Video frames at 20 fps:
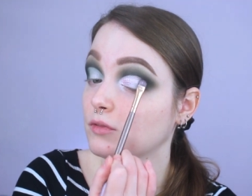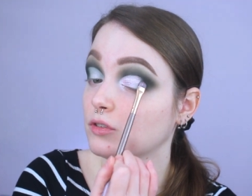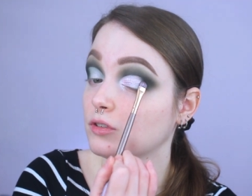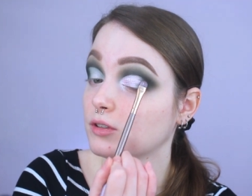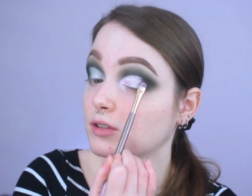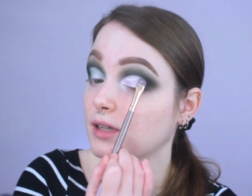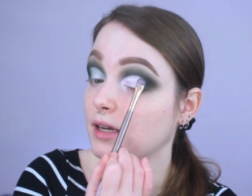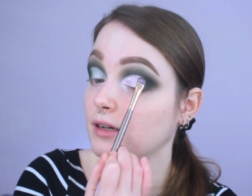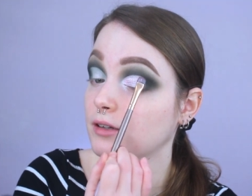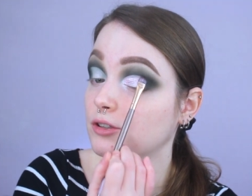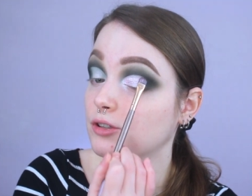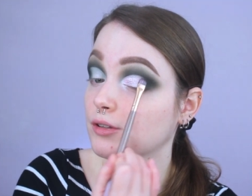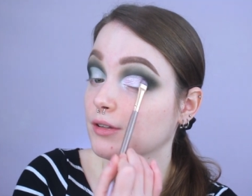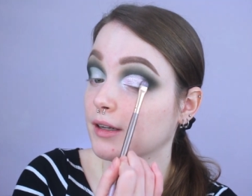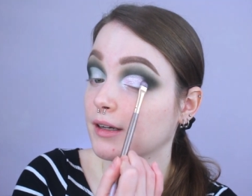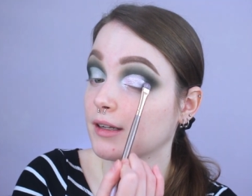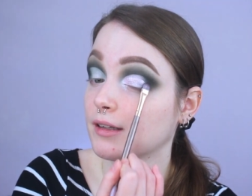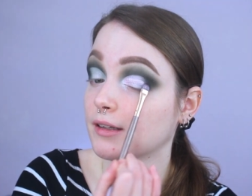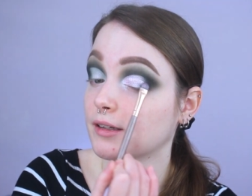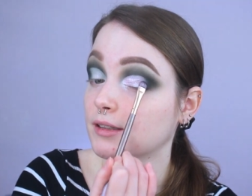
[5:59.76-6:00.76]
Just kind of doing
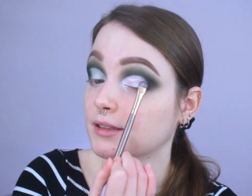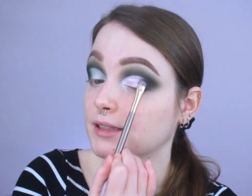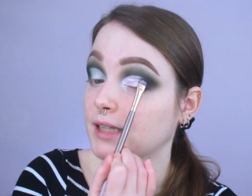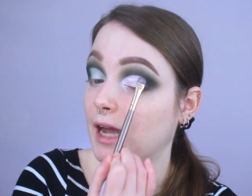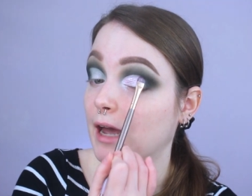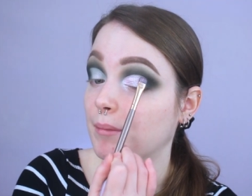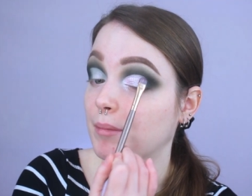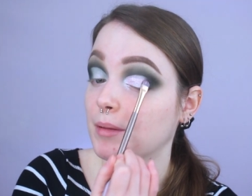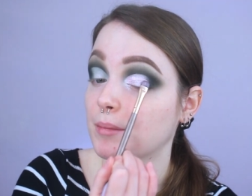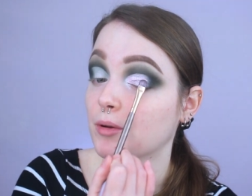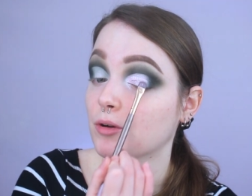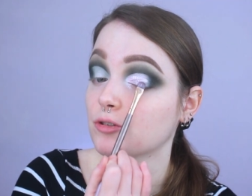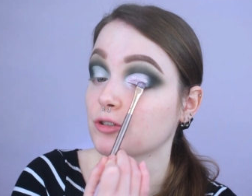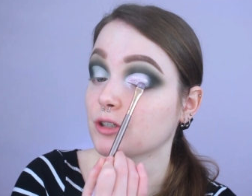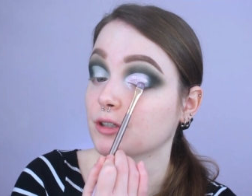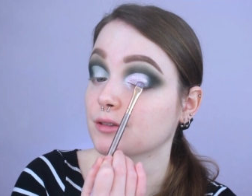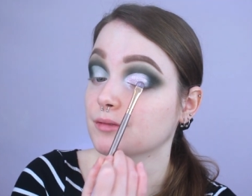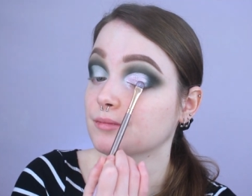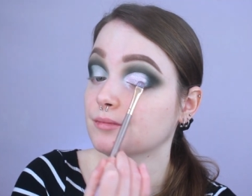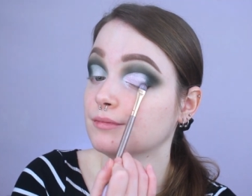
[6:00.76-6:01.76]
like a little tapping
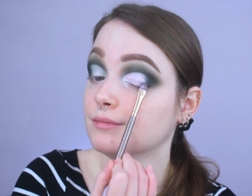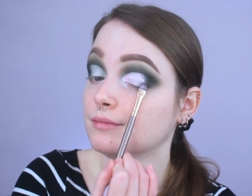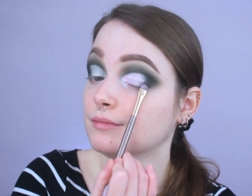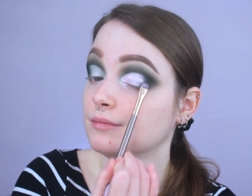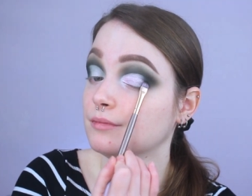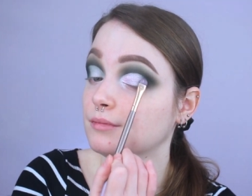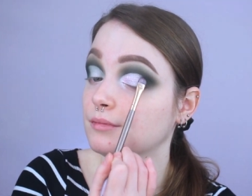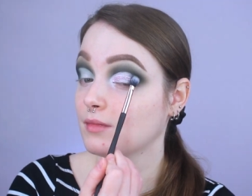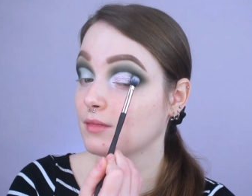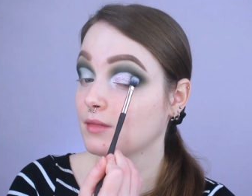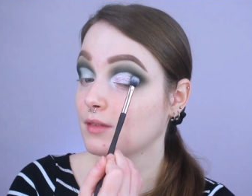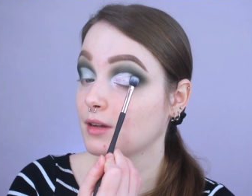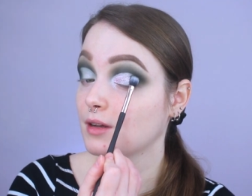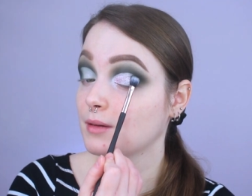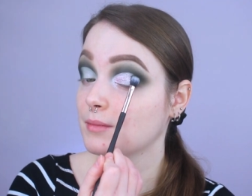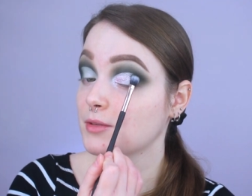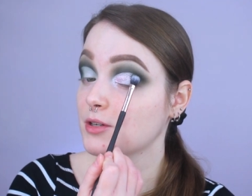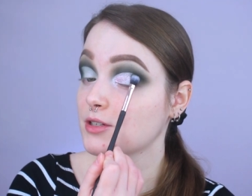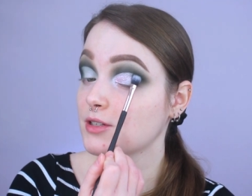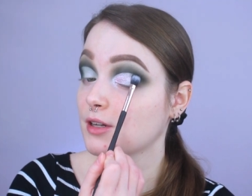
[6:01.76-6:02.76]
motion. And
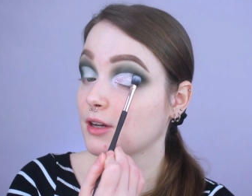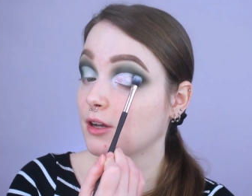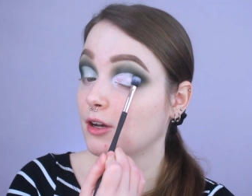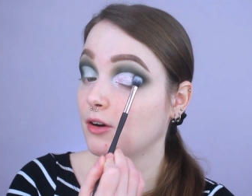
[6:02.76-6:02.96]
I'm just going